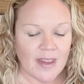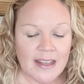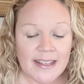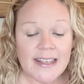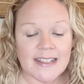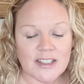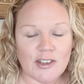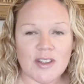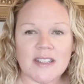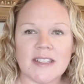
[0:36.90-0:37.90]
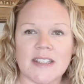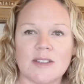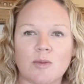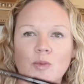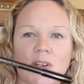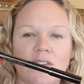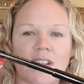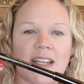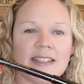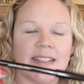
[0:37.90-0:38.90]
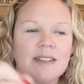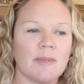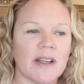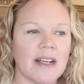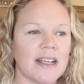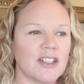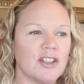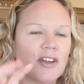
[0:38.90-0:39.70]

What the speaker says: Yeah, so this is one of the latest in my collection.